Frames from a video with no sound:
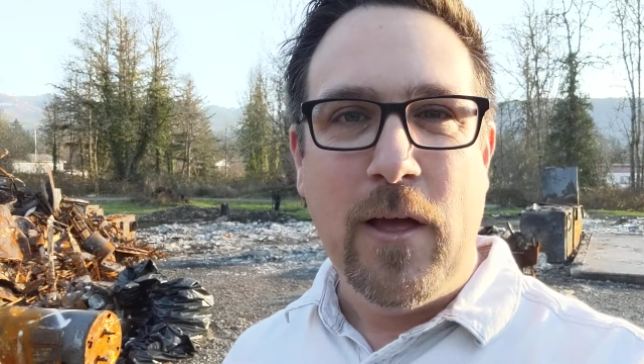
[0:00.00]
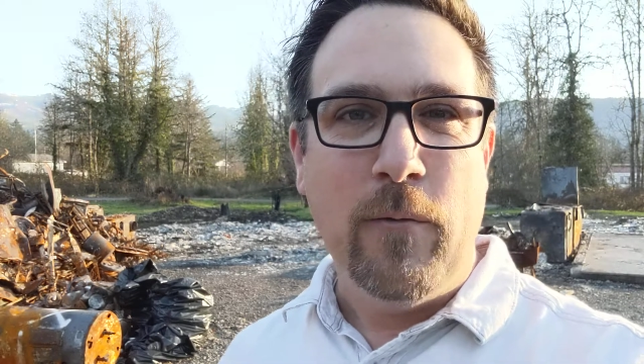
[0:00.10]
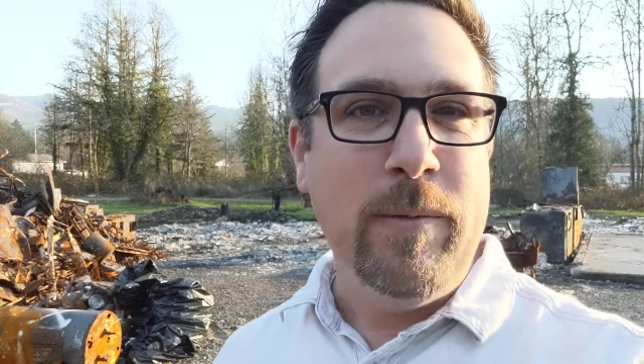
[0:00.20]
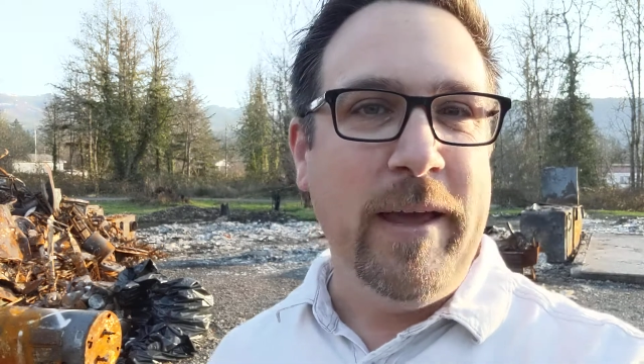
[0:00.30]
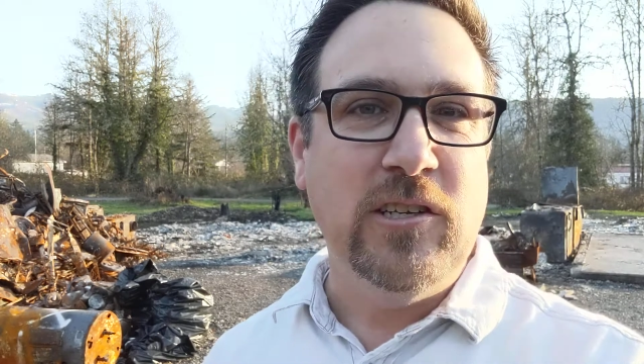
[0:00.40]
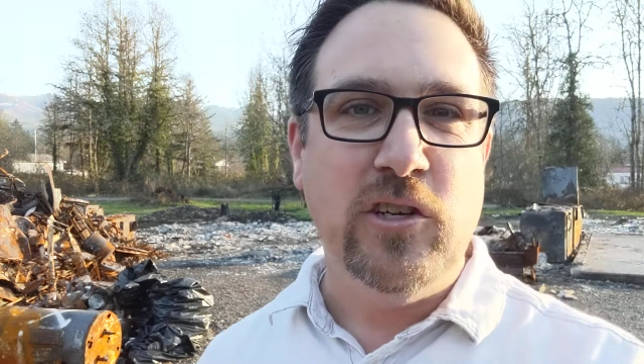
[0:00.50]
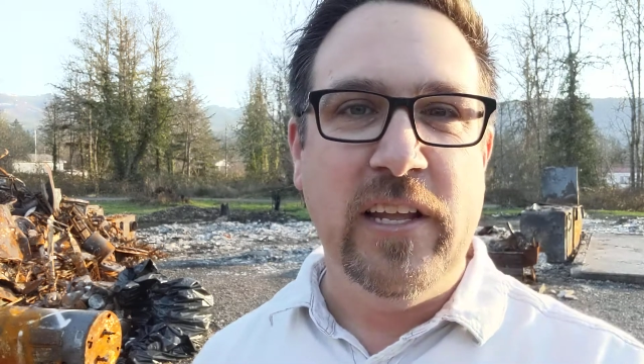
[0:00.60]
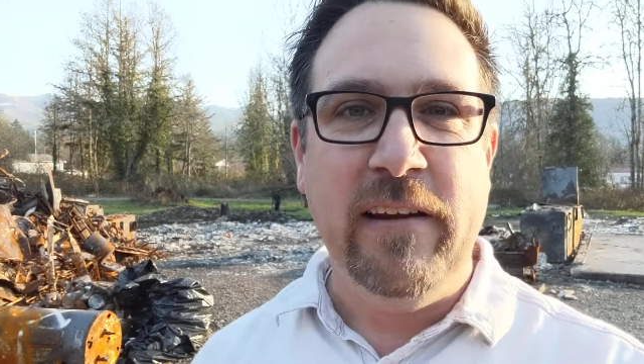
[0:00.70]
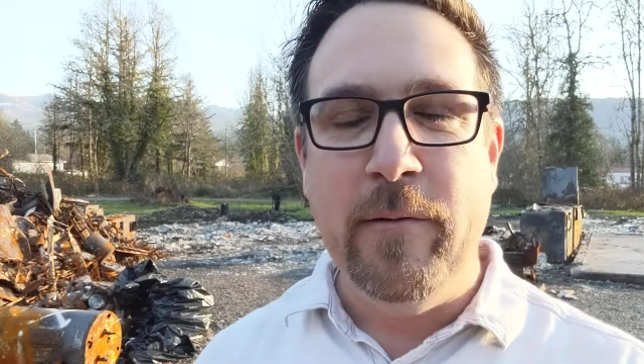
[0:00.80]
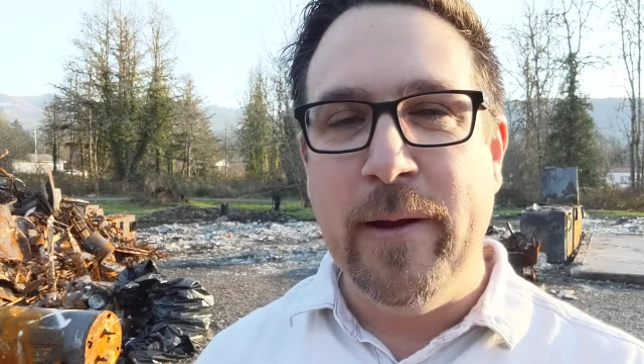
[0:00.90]
We make sure
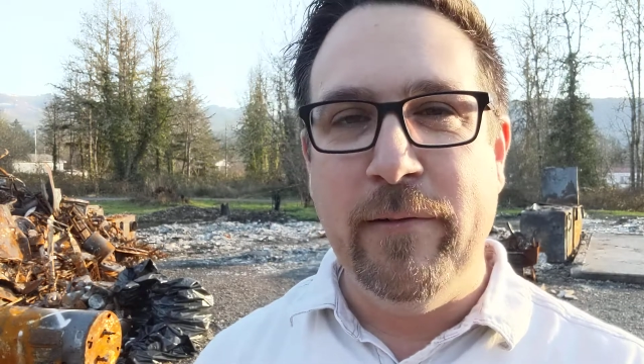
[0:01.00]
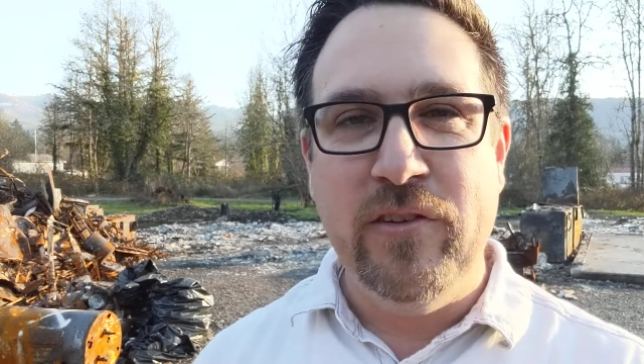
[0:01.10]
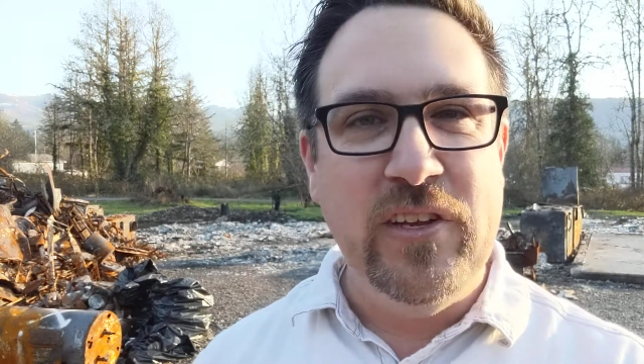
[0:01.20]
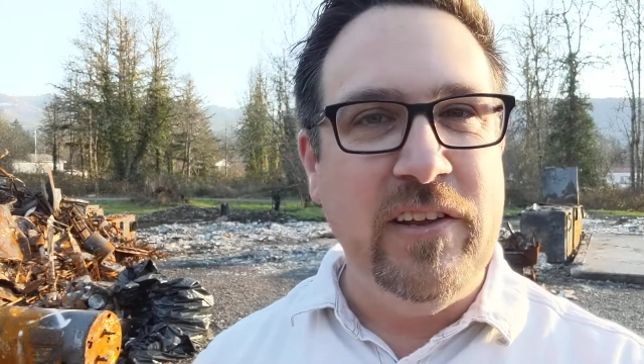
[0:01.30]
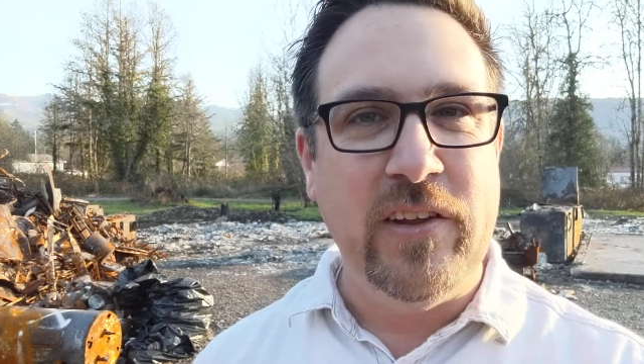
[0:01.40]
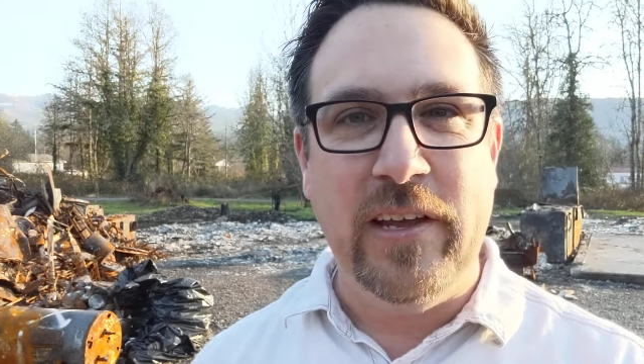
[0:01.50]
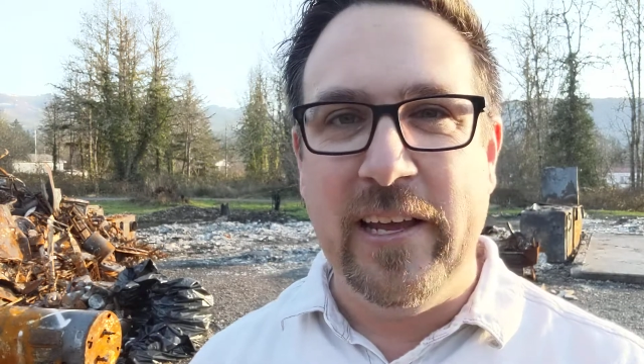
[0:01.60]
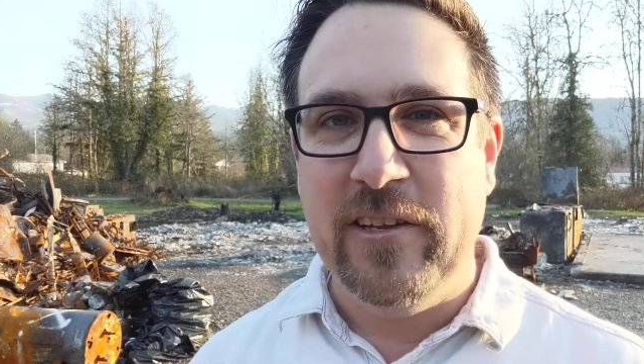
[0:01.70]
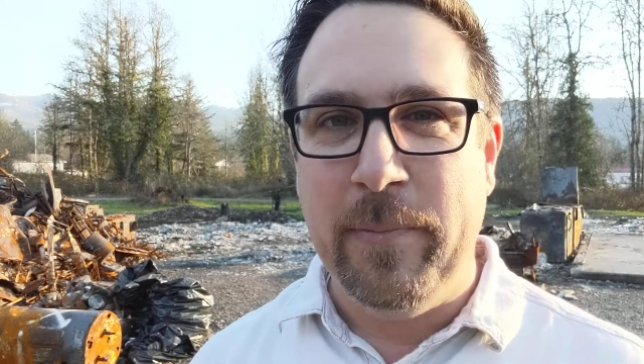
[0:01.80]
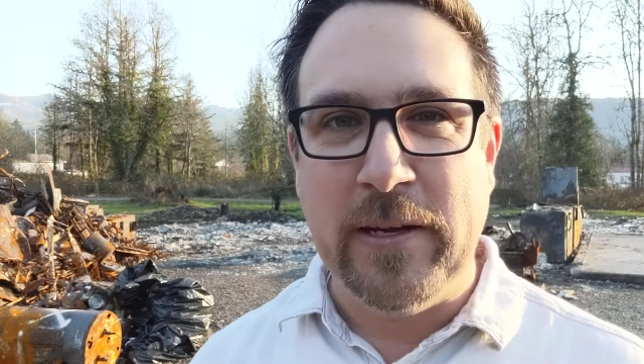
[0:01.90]
that everybody receives
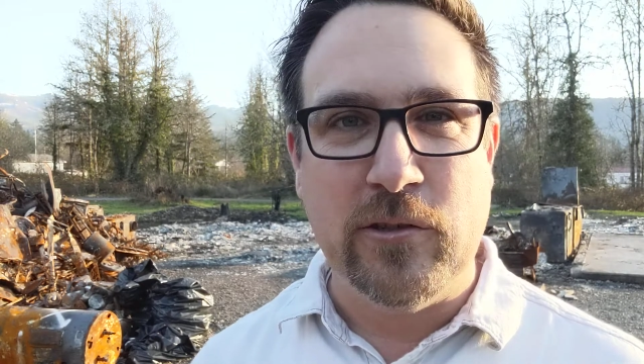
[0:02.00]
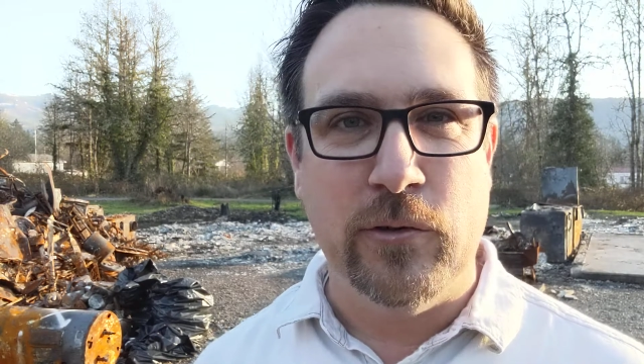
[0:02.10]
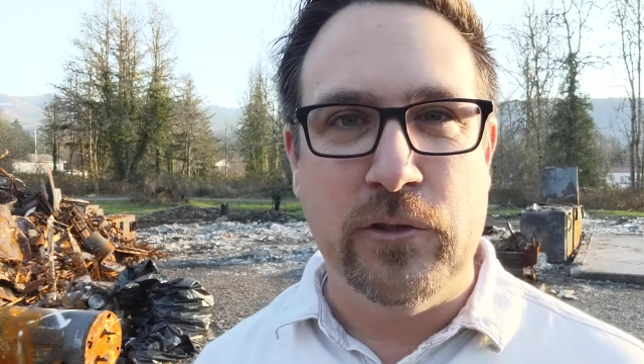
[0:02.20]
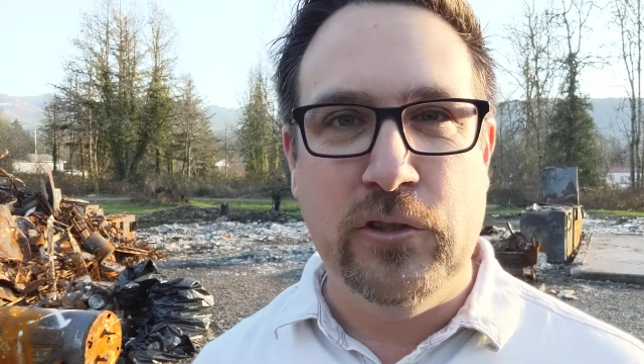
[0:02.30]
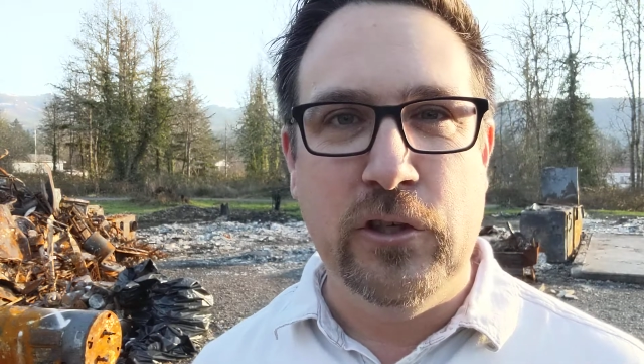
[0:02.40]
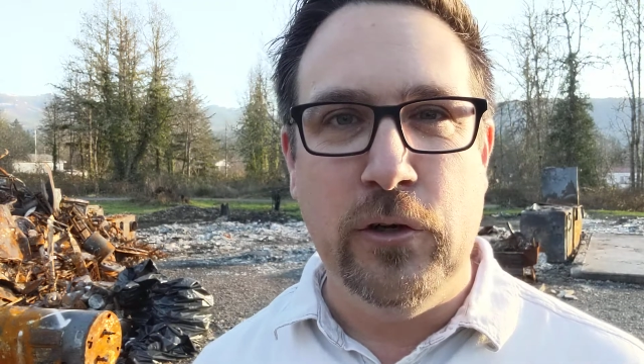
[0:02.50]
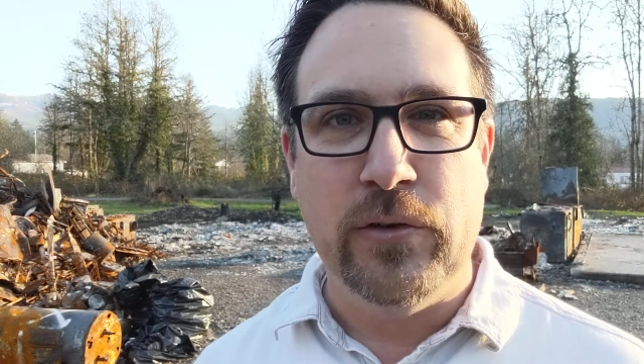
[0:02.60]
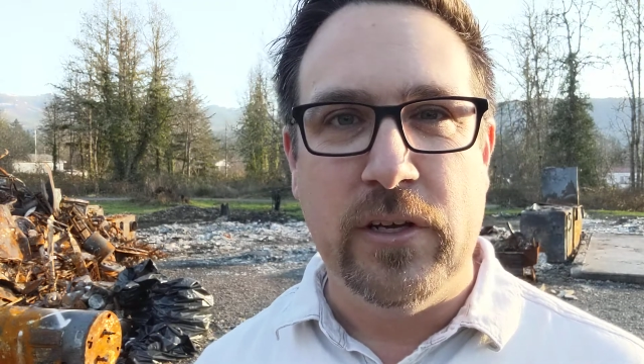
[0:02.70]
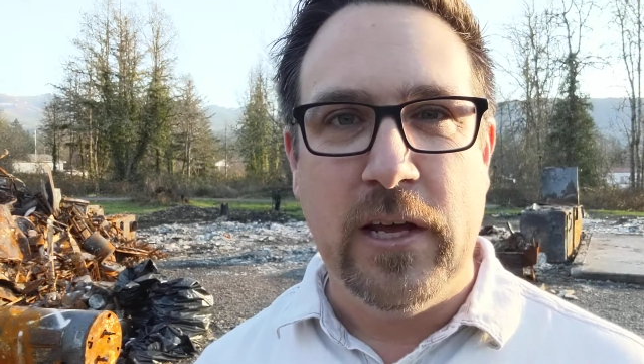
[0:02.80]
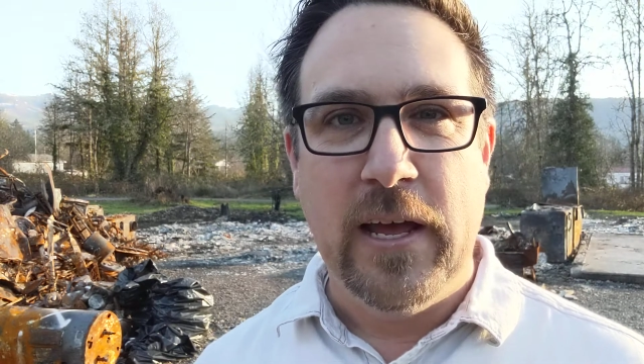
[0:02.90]
a special suit